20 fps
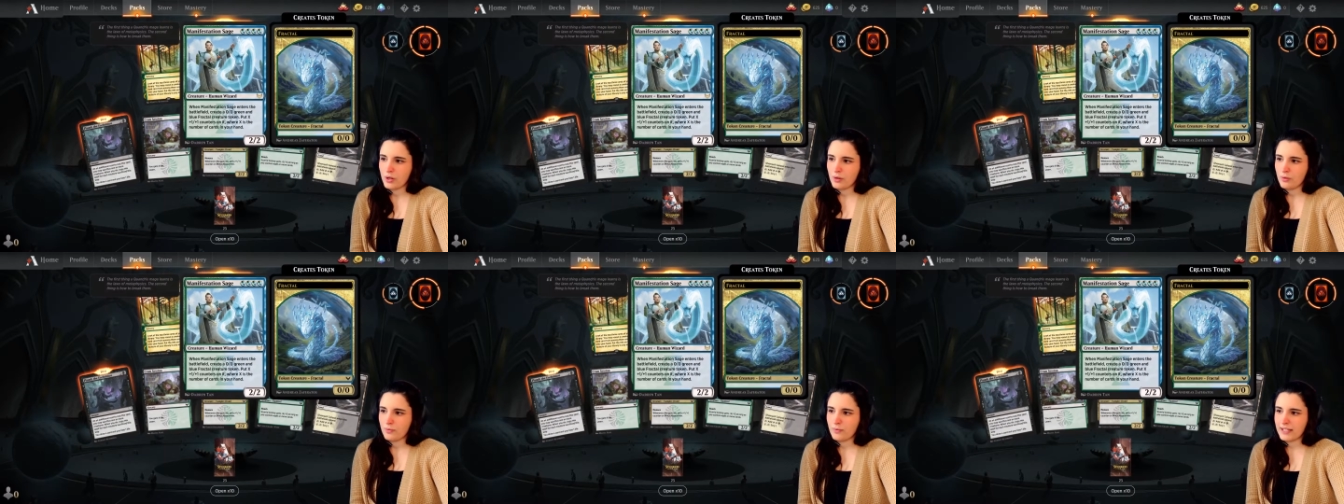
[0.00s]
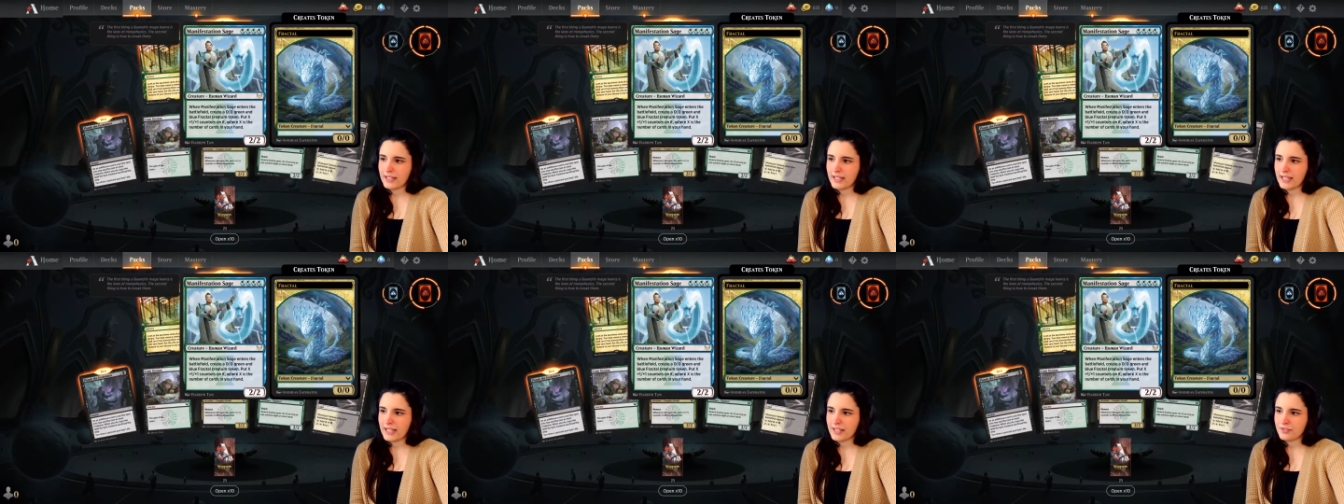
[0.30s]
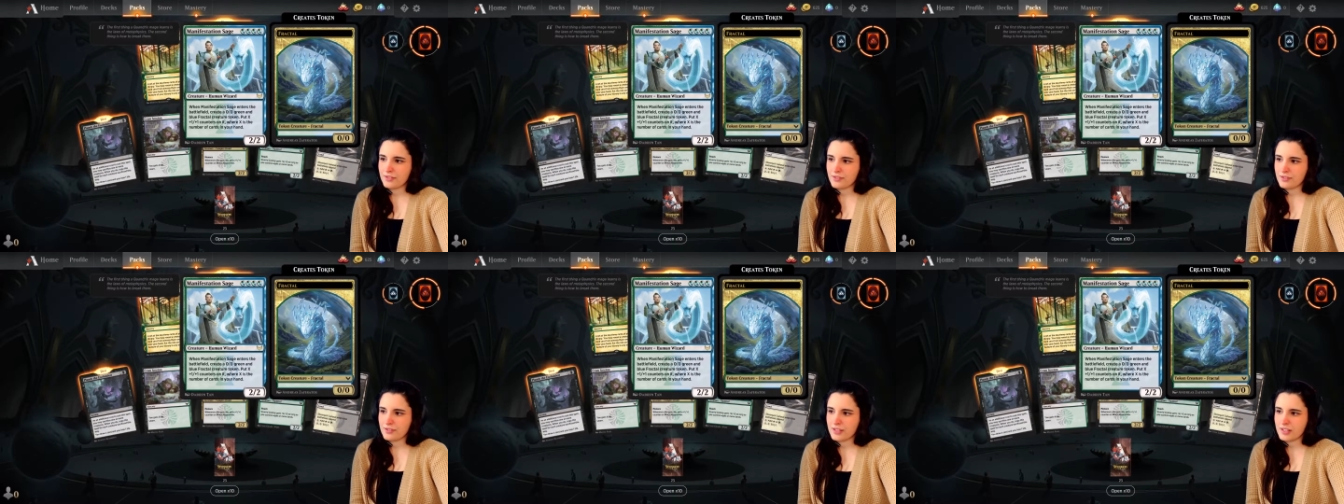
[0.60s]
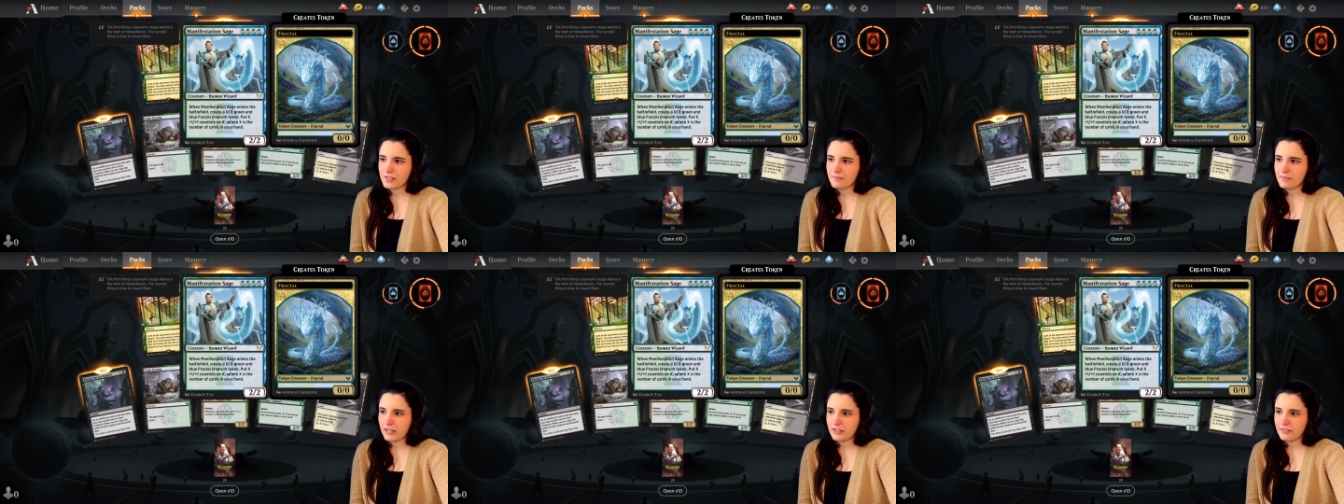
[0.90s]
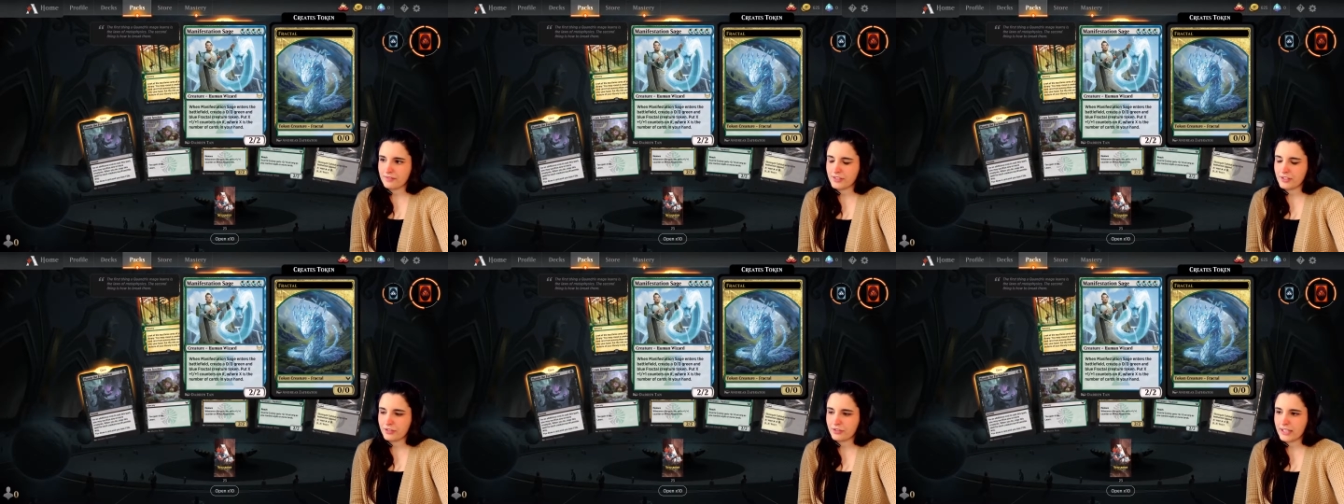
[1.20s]
When it enters the
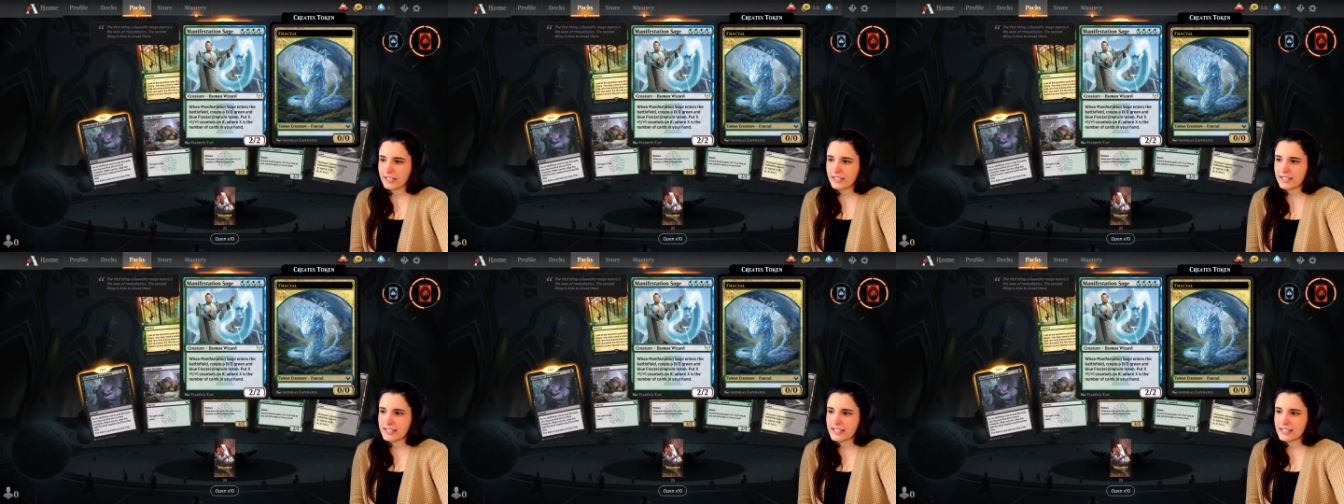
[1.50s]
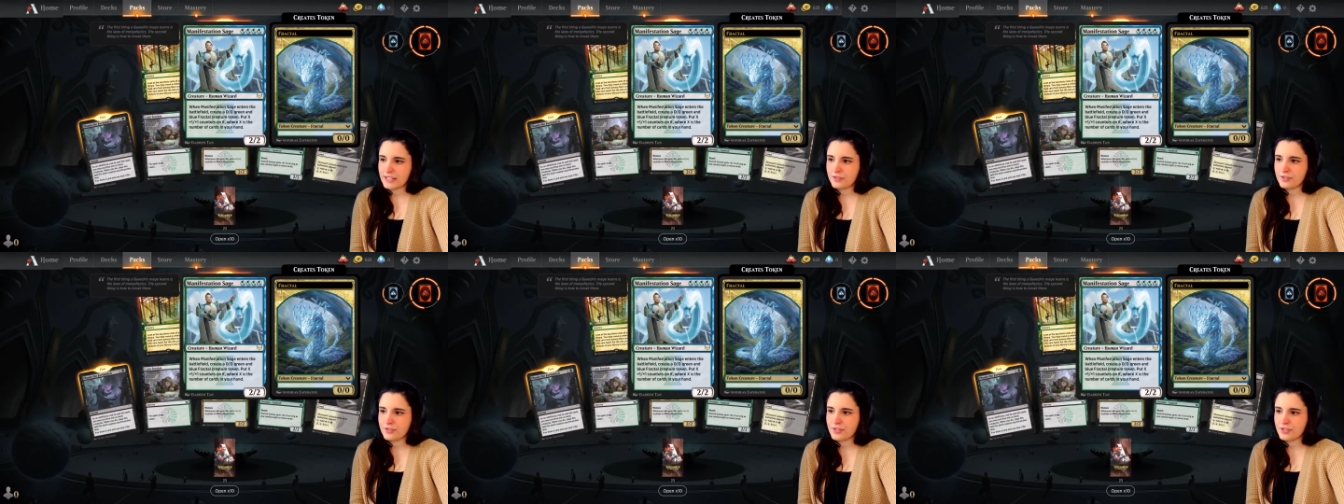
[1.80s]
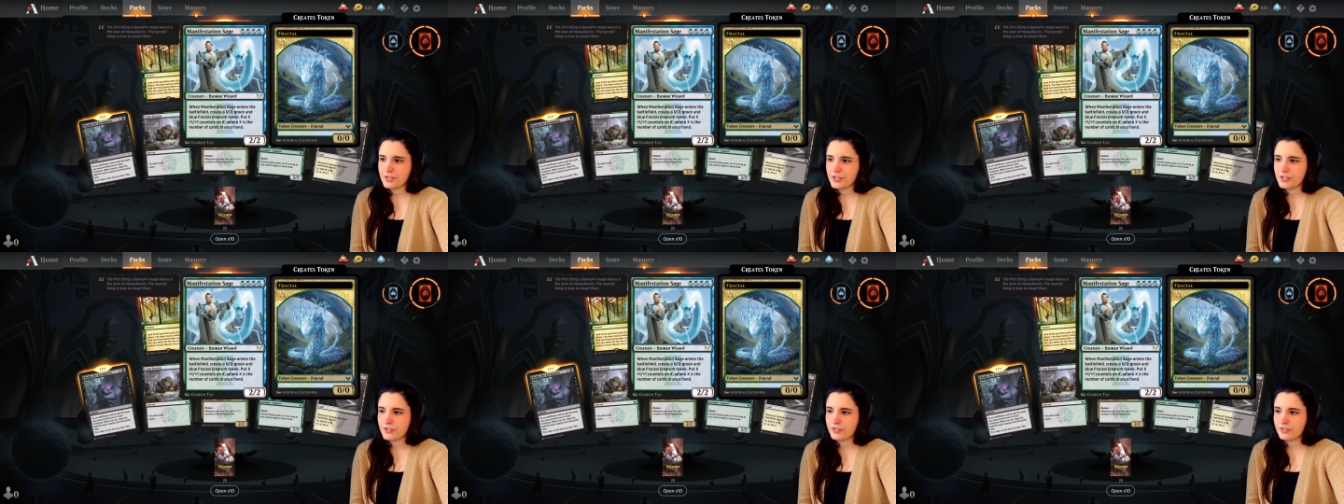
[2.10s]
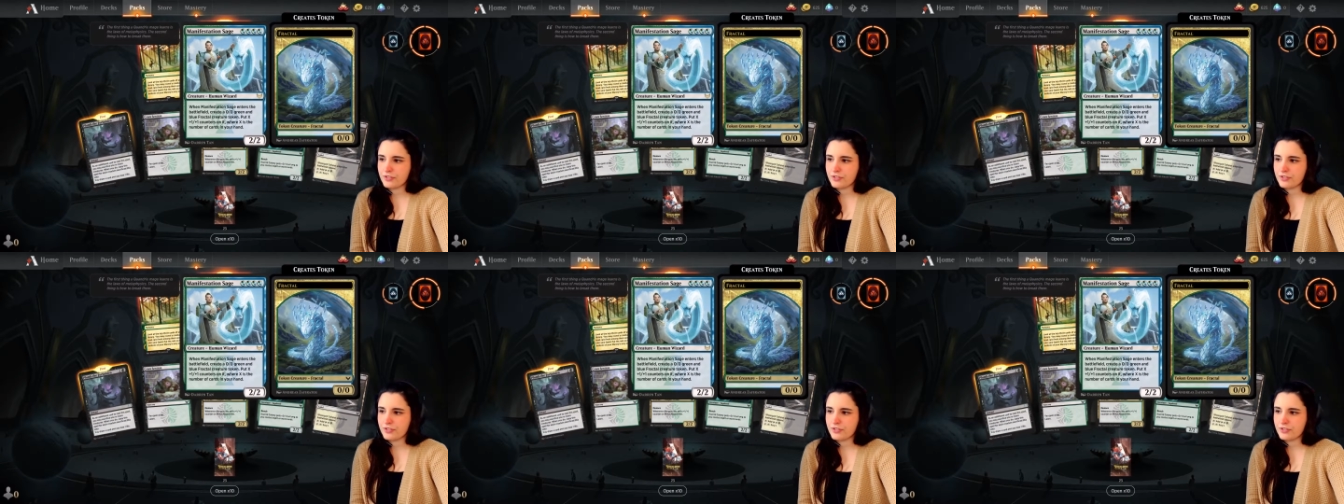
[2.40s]
battlefield, create a 0/0